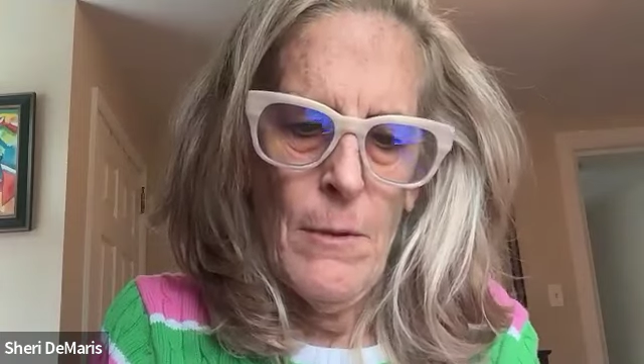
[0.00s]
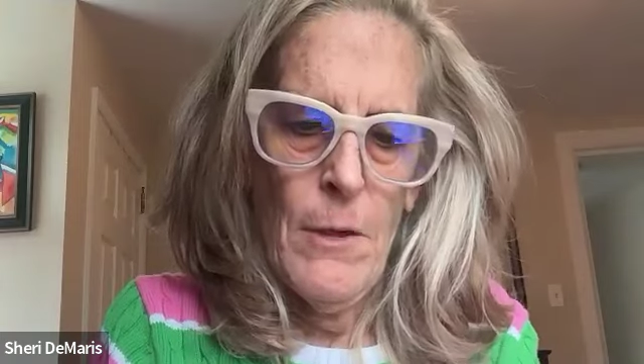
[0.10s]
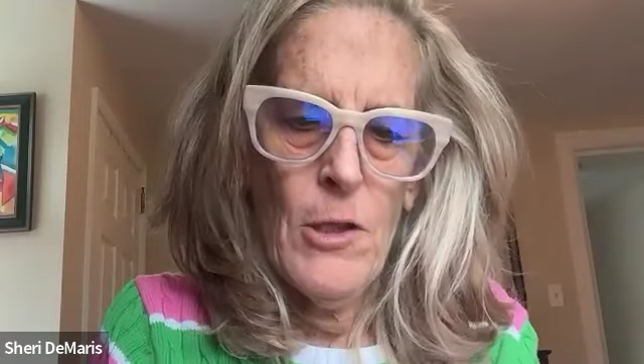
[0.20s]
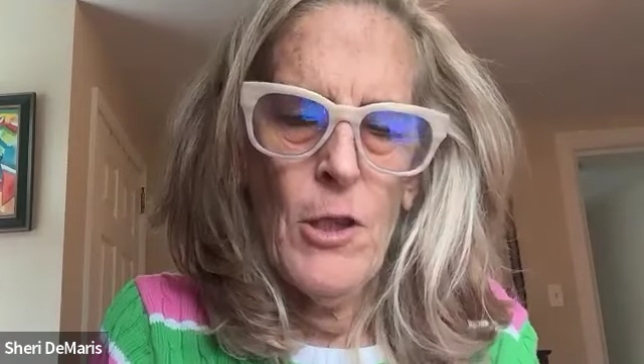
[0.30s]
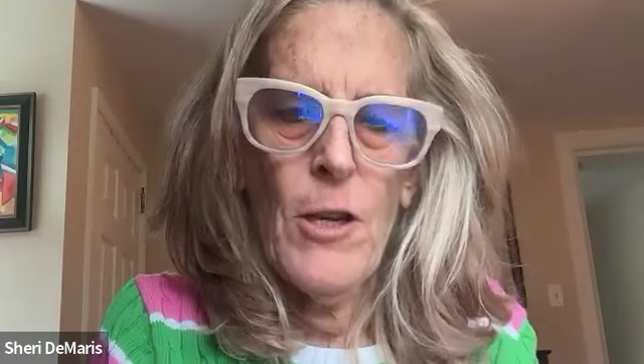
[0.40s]
I'm
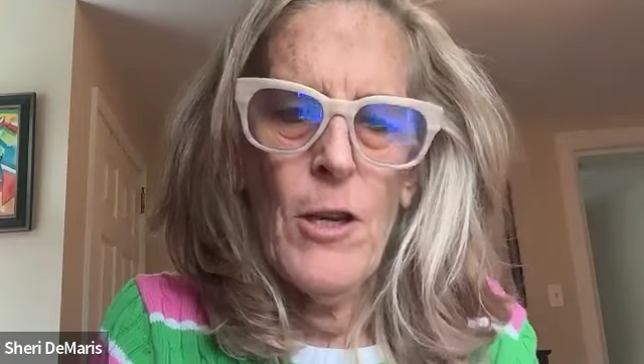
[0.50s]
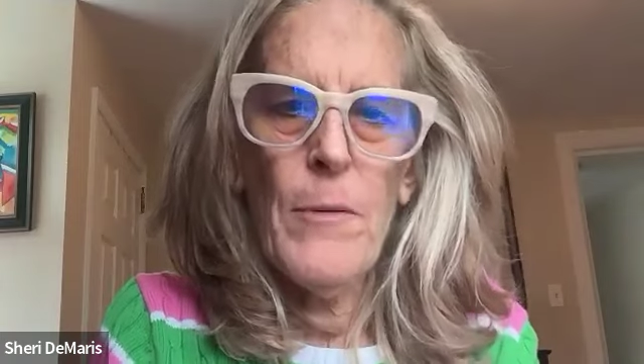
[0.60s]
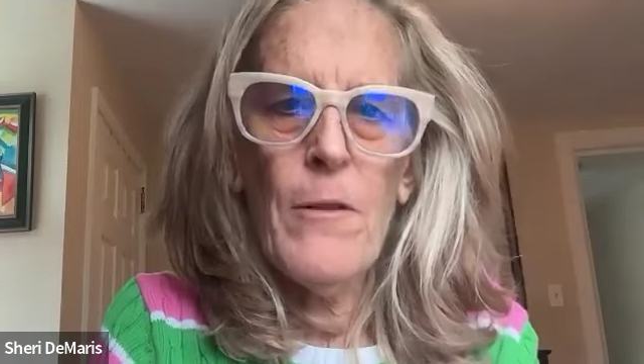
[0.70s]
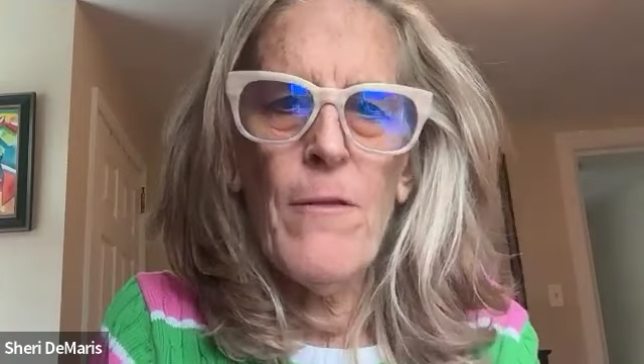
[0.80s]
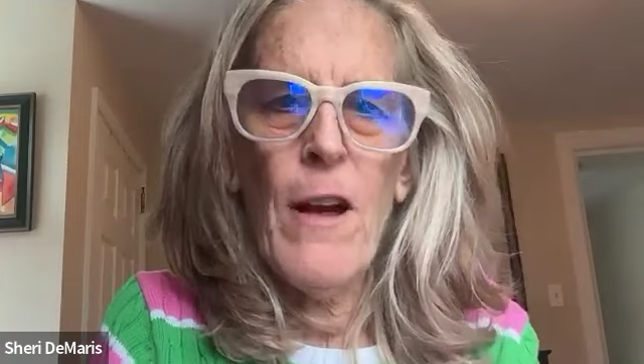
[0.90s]
gonna turn
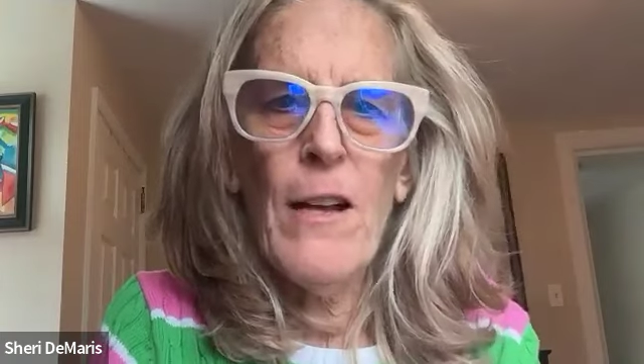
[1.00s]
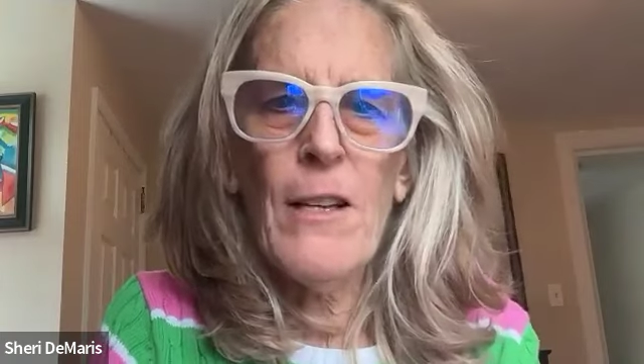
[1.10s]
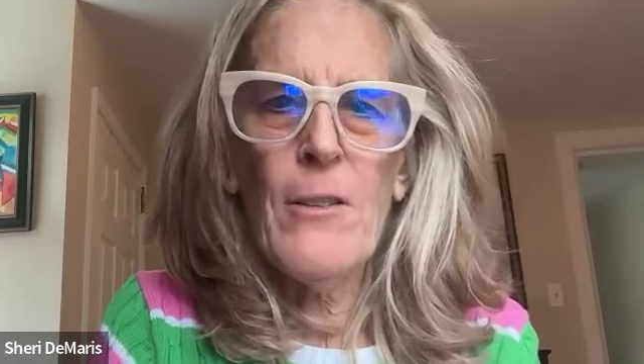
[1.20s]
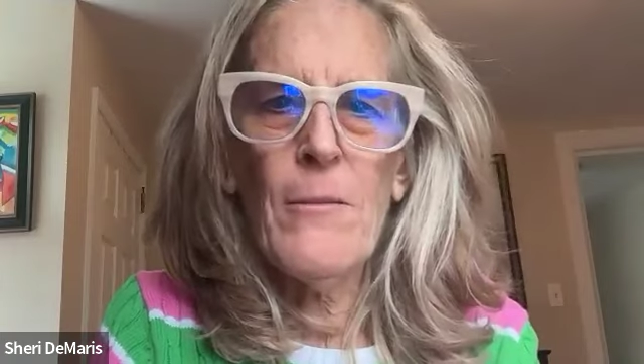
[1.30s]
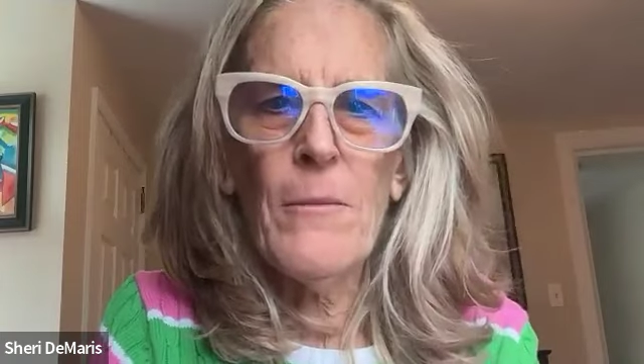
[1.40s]
up your
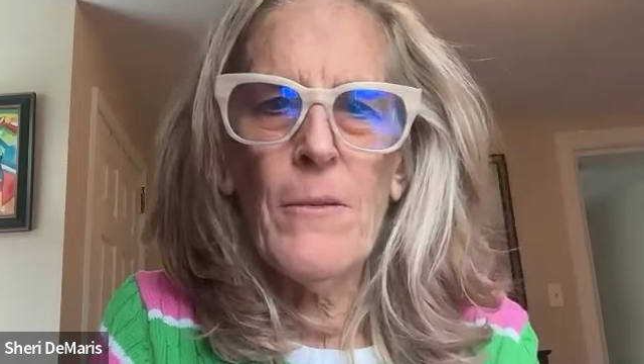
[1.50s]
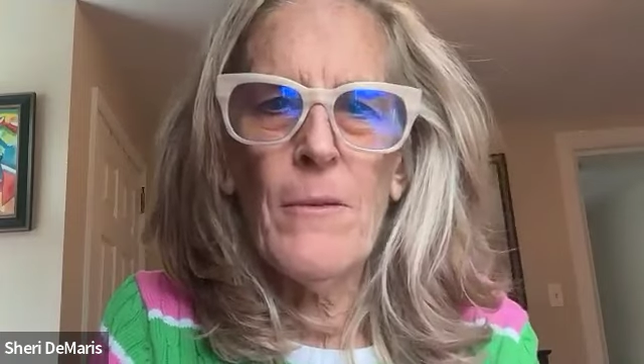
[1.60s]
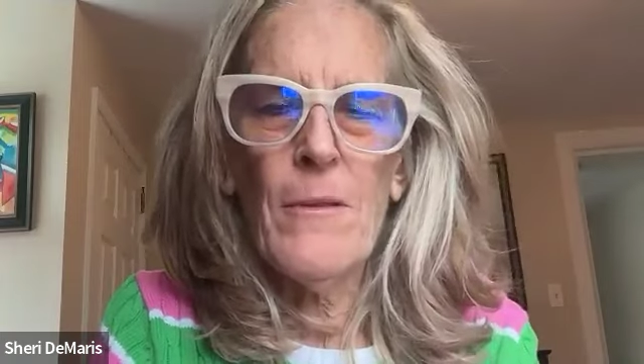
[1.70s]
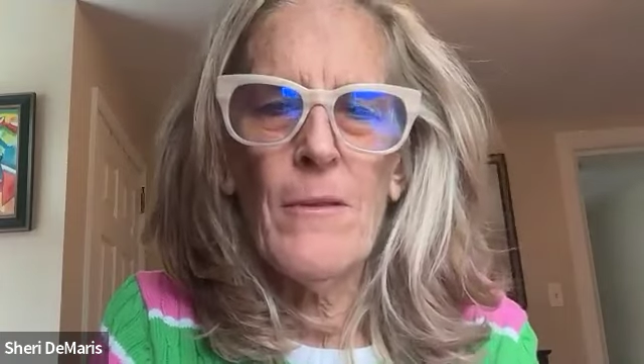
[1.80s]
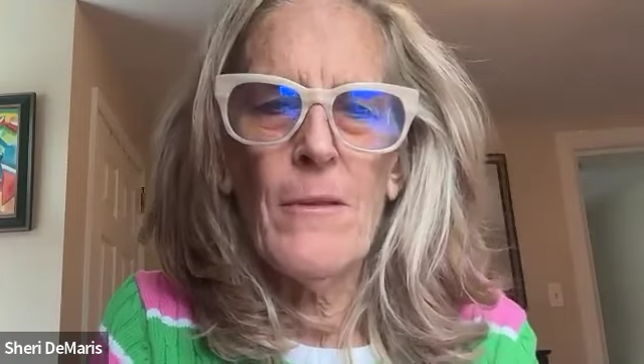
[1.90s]
volume.
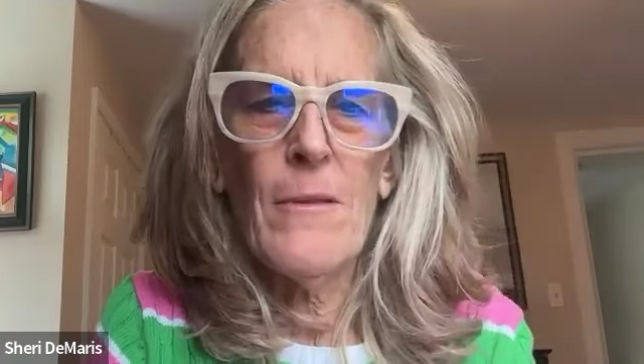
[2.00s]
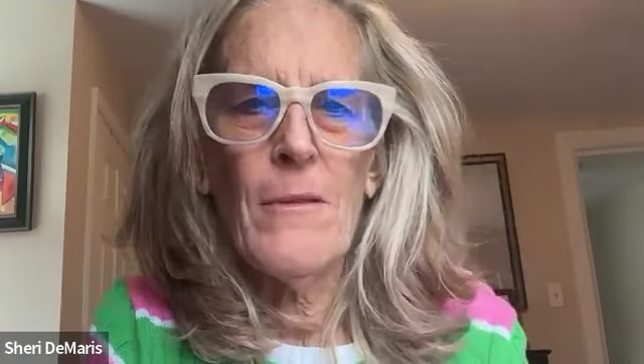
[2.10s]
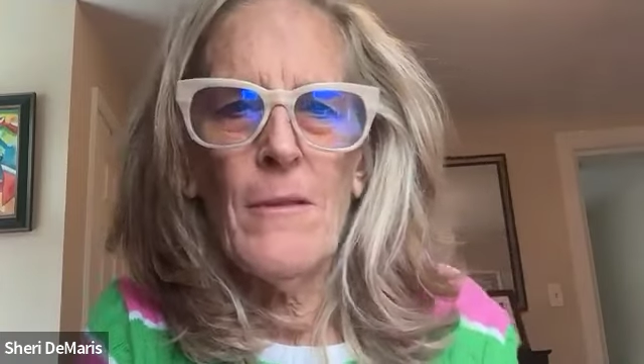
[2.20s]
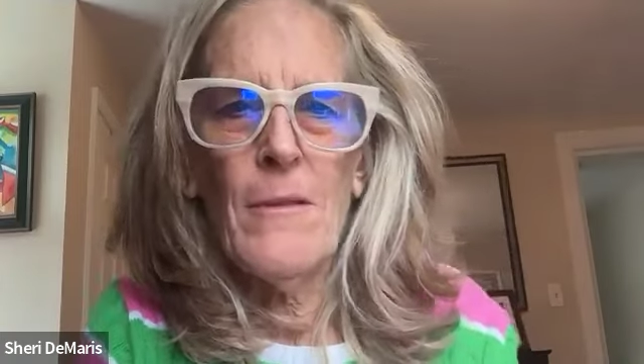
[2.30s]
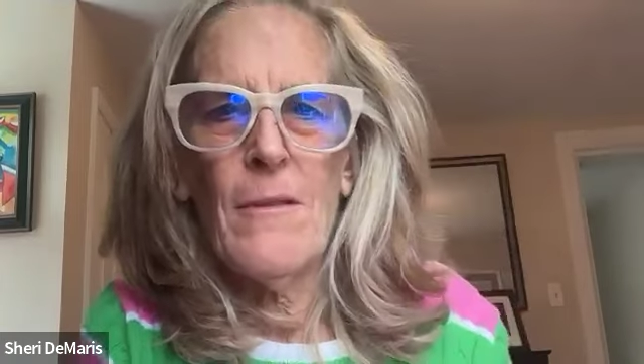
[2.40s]

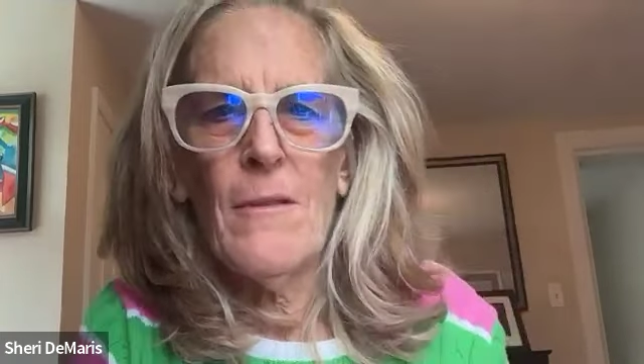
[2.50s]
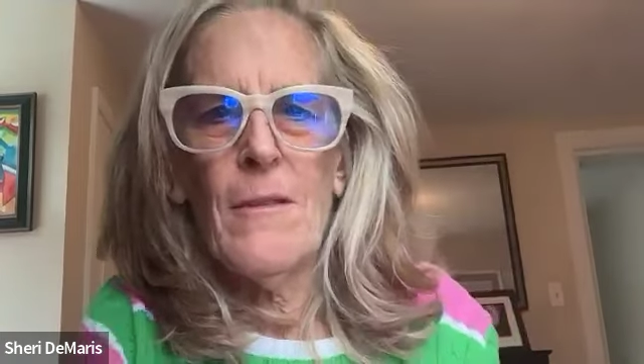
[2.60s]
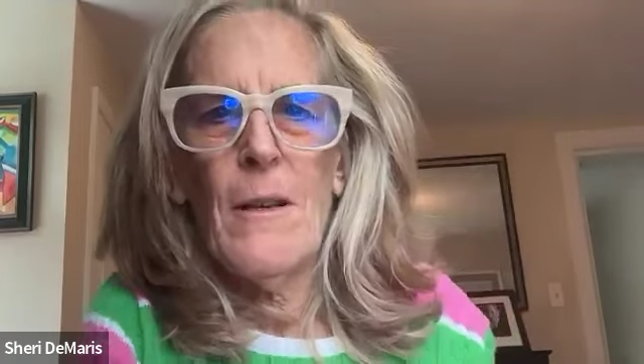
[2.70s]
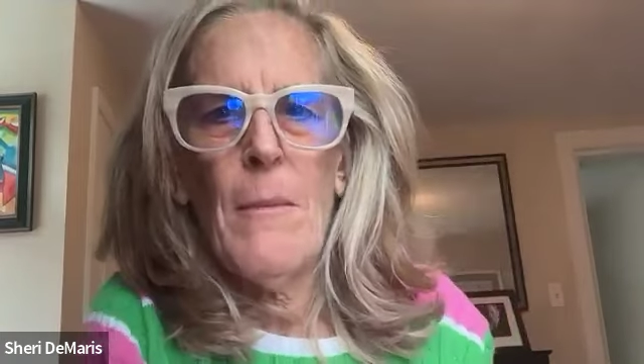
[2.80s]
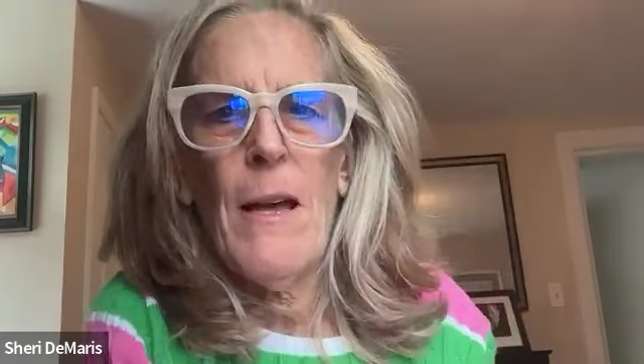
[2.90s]

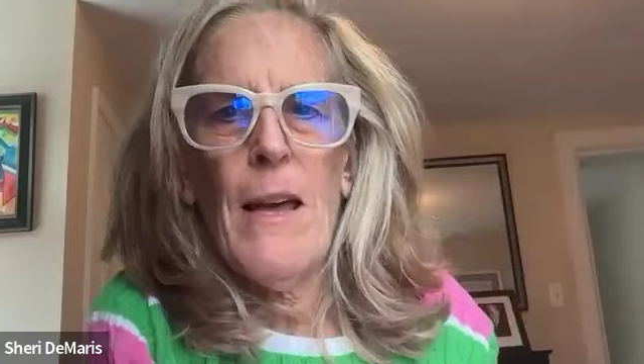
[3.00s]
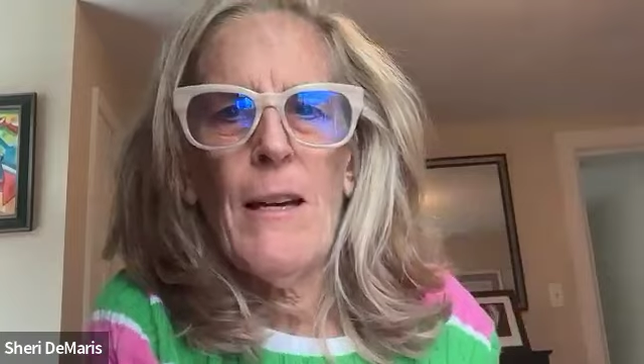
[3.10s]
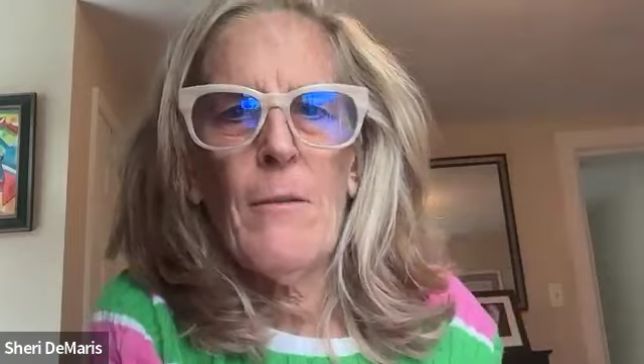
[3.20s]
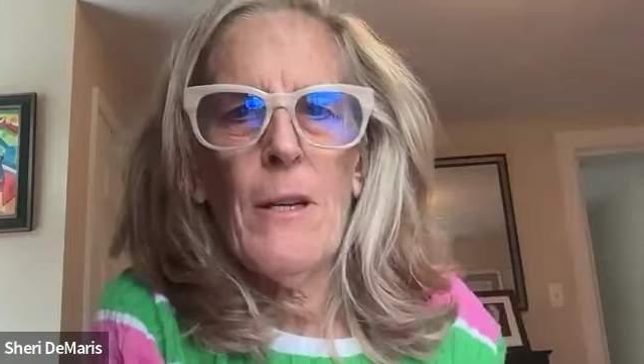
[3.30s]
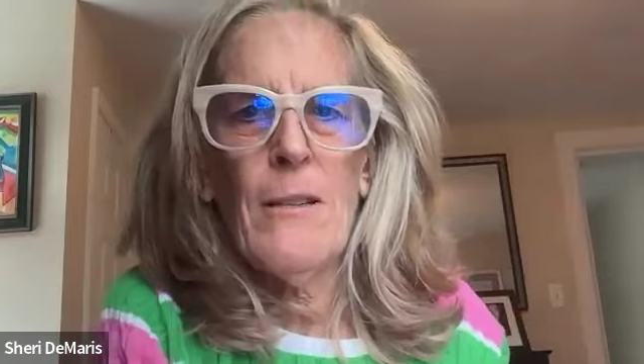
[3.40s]
Am I
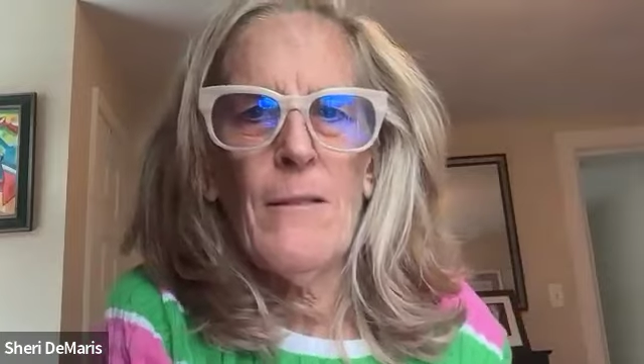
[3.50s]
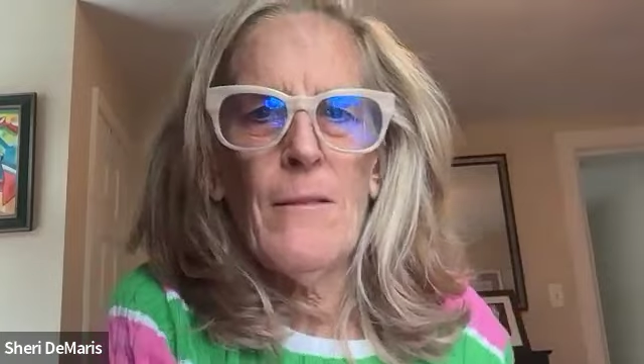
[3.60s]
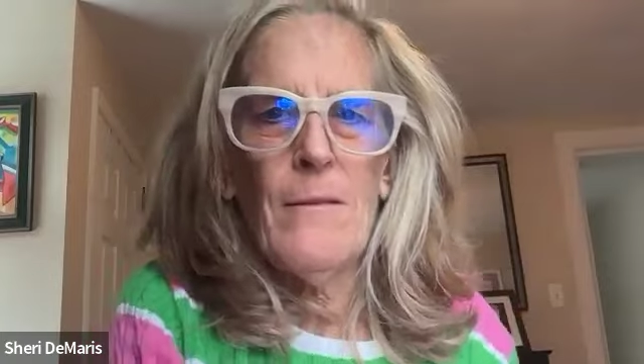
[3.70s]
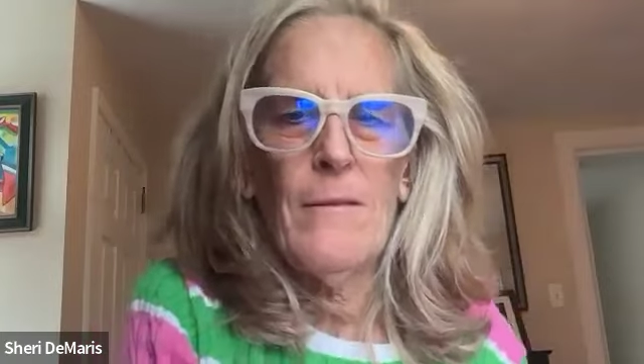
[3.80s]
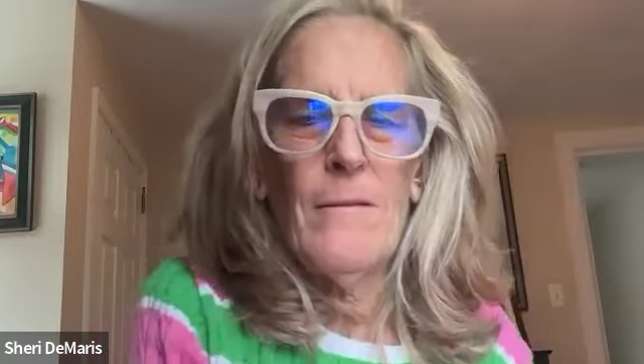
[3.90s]
echoing?